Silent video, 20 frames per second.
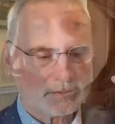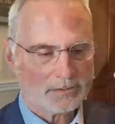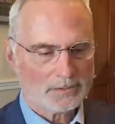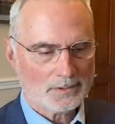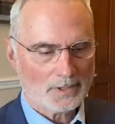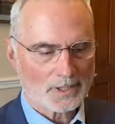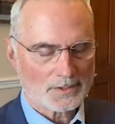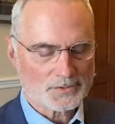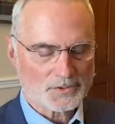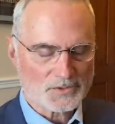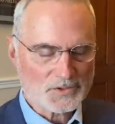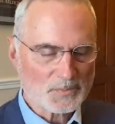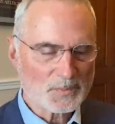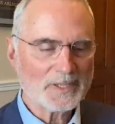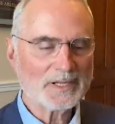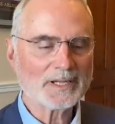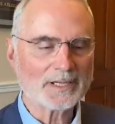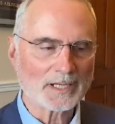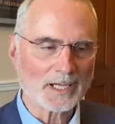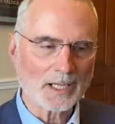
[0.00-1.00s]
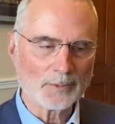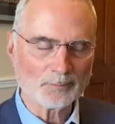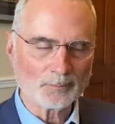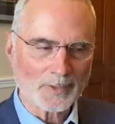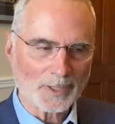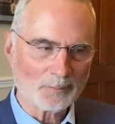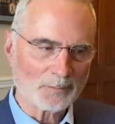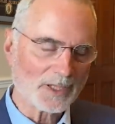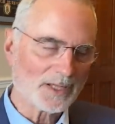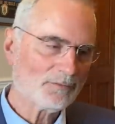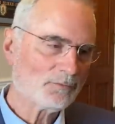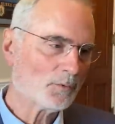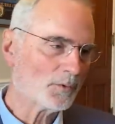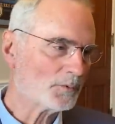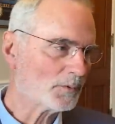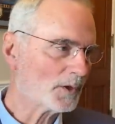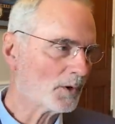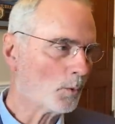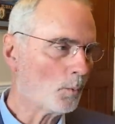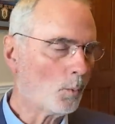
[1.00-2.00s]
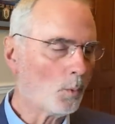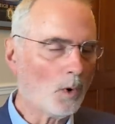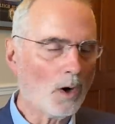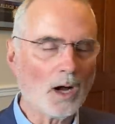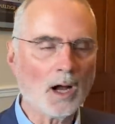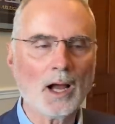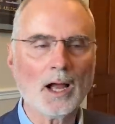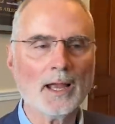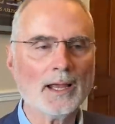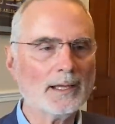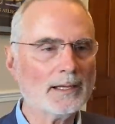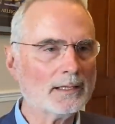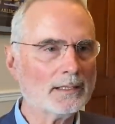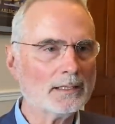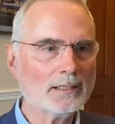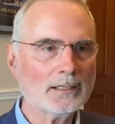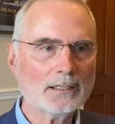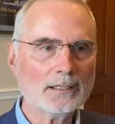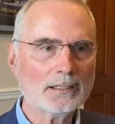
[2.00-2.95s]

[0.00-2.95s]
As you're speaking, I'm left wondering, why